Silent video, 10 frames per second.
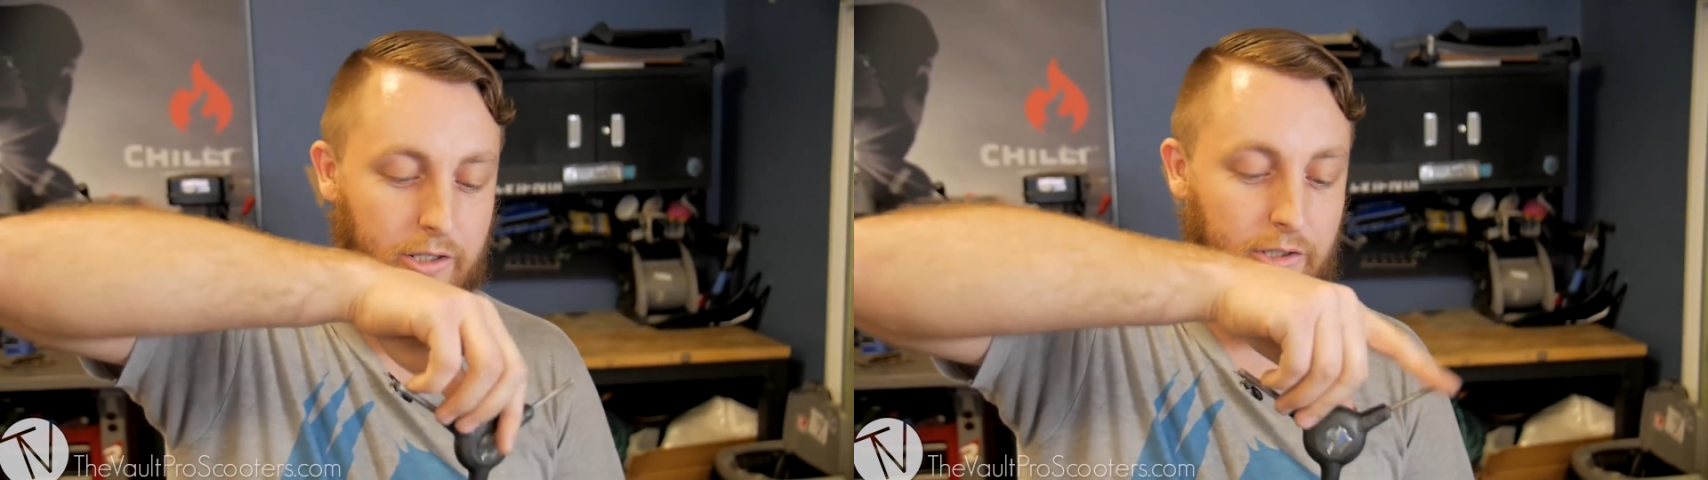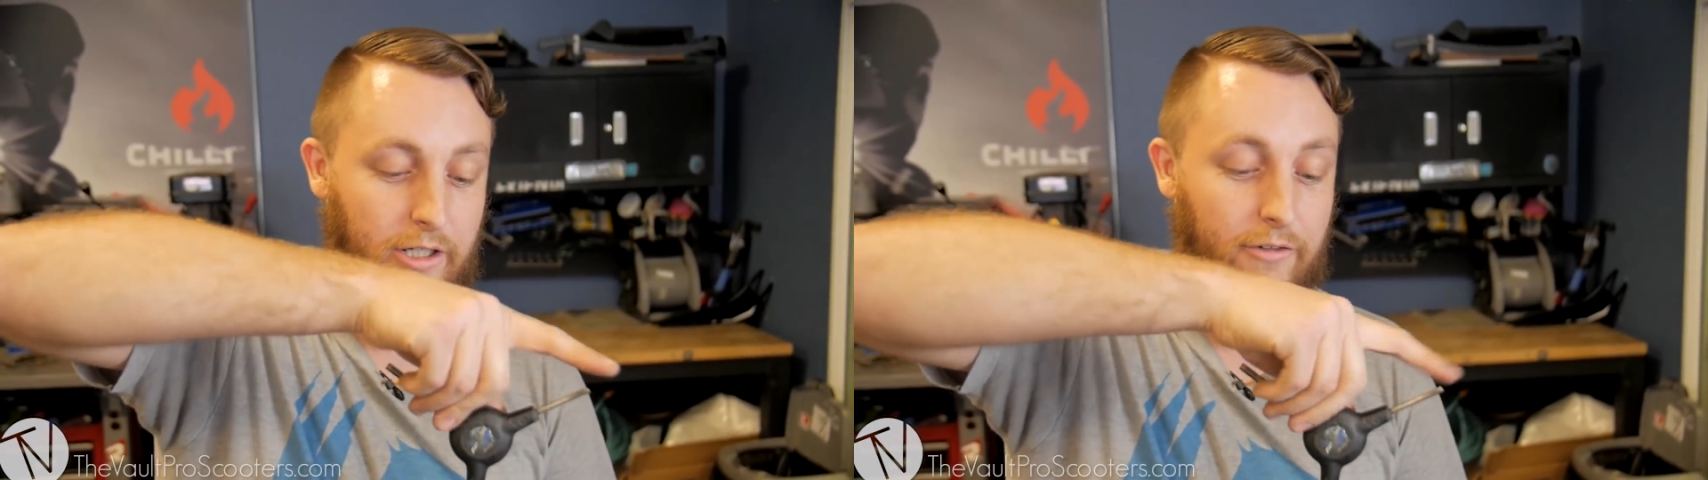
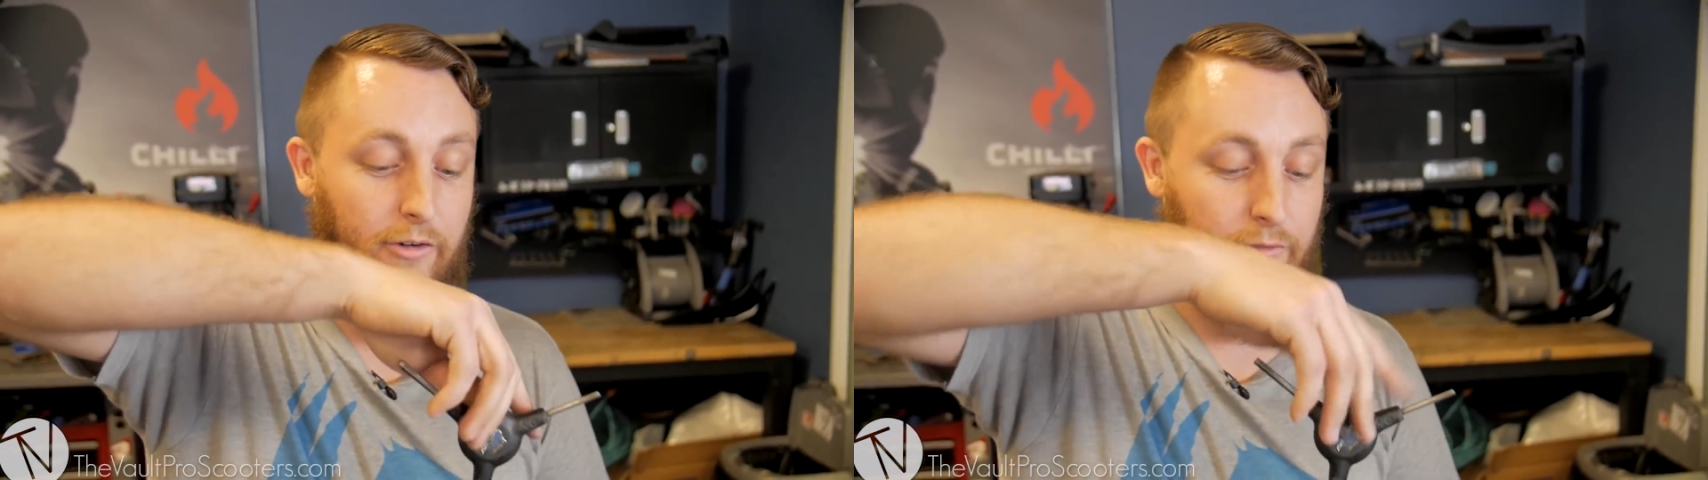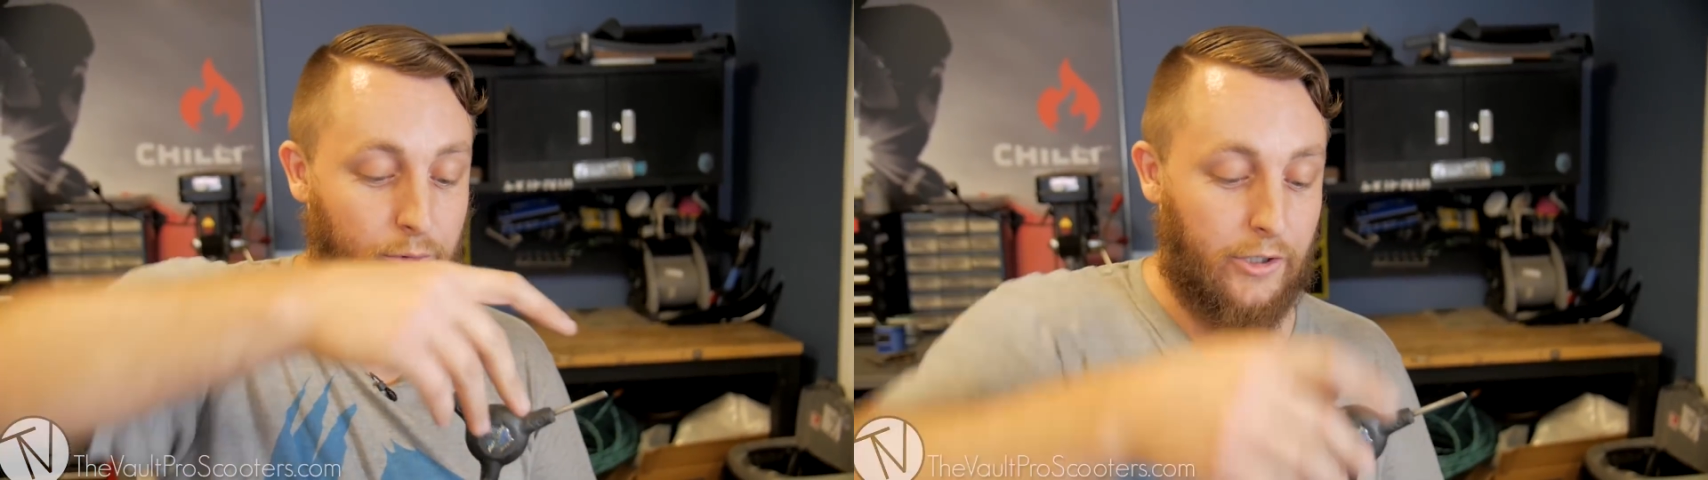so you never
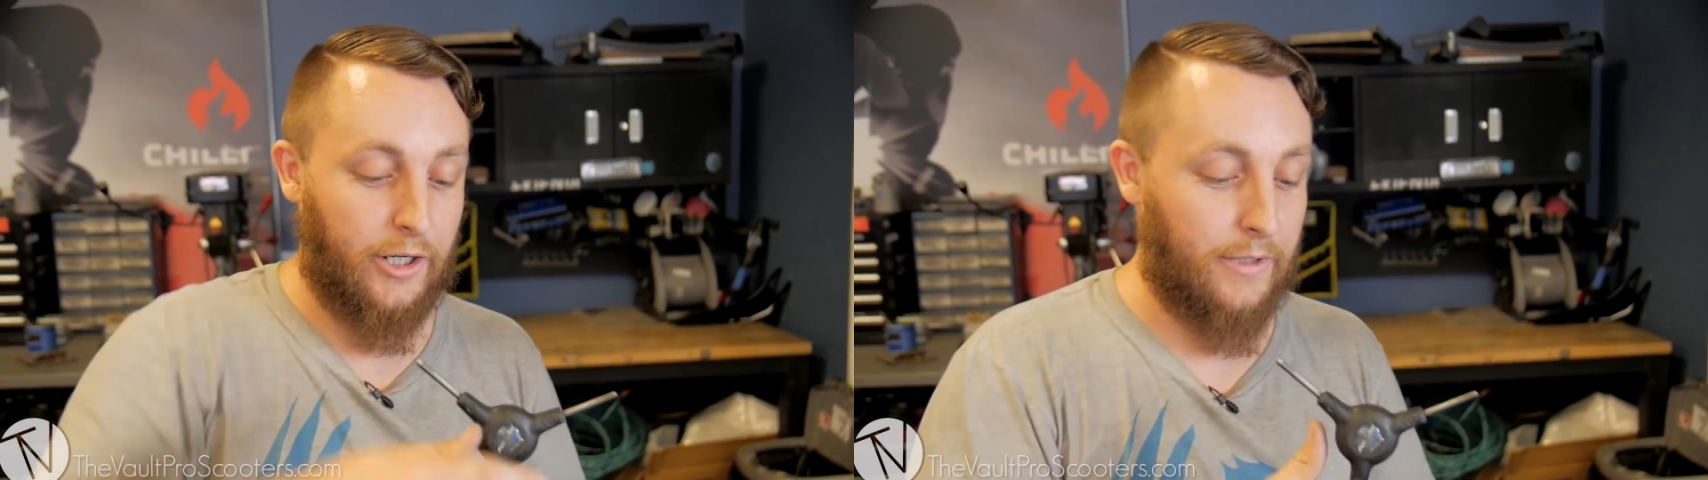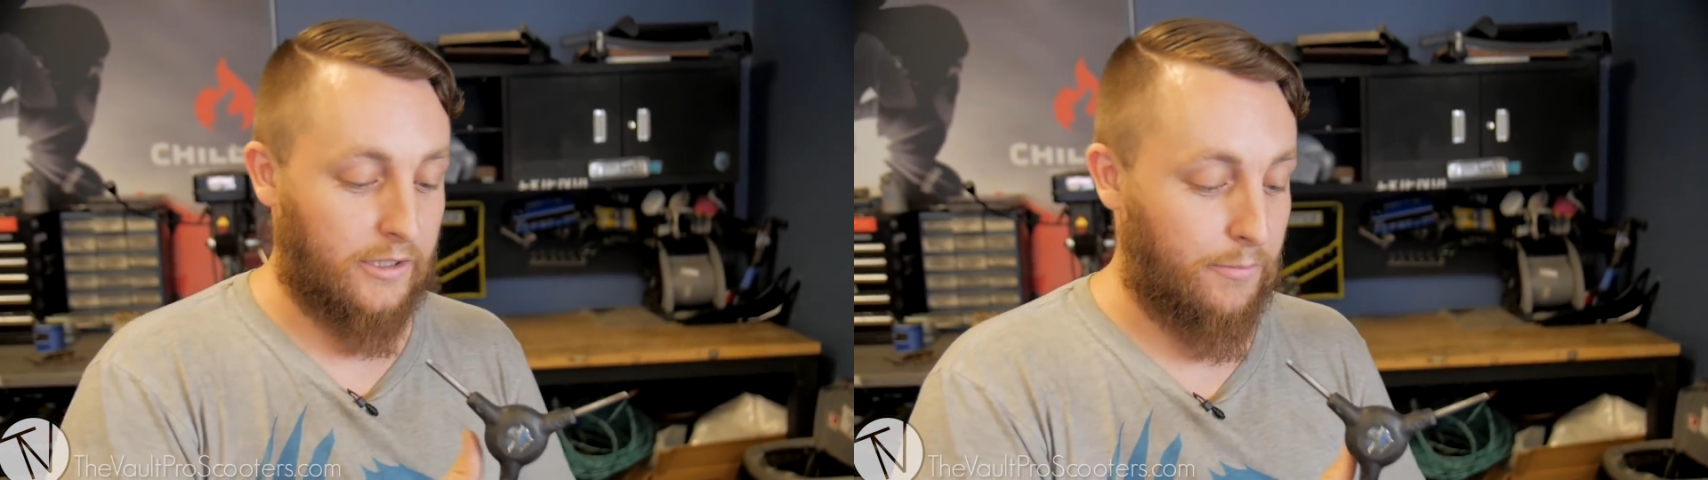have to worry
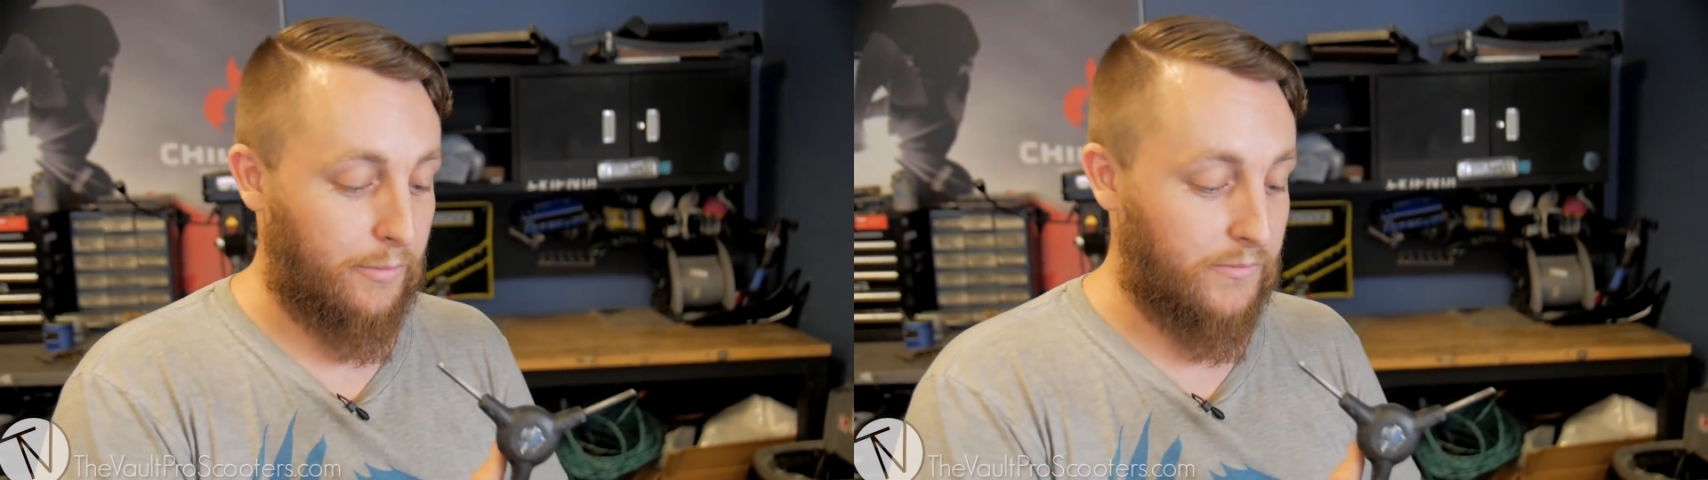about the